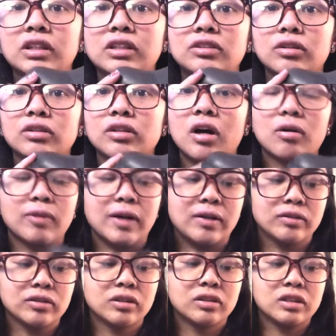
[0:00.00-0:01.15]
These are not
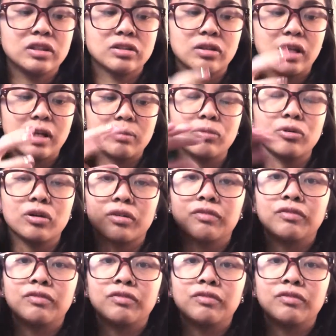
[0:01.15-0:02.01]
rounder. These are like more